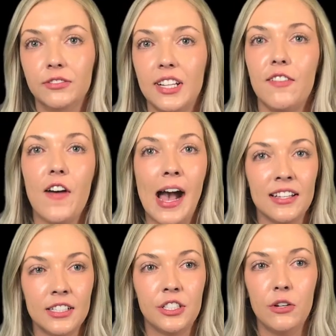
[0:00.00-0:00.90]
If
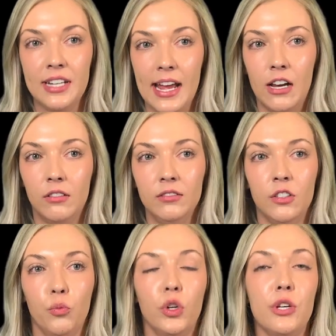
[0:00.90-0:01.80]
assets go down,
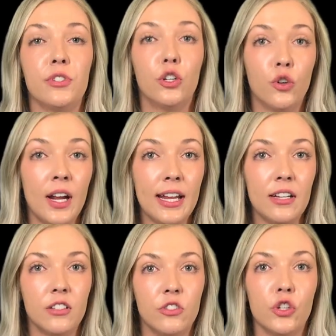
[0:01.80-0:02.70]
we'll use a
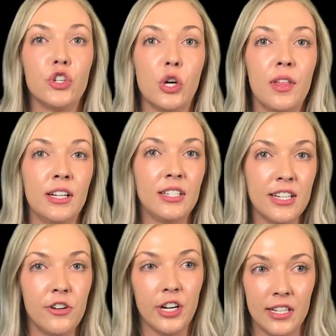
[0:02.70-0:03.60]
credit to show that it's
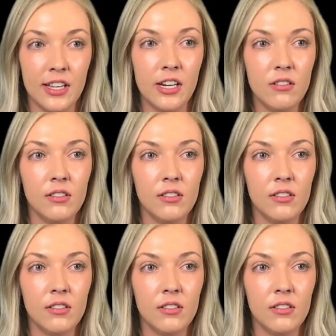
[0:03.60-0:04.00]
decreasing,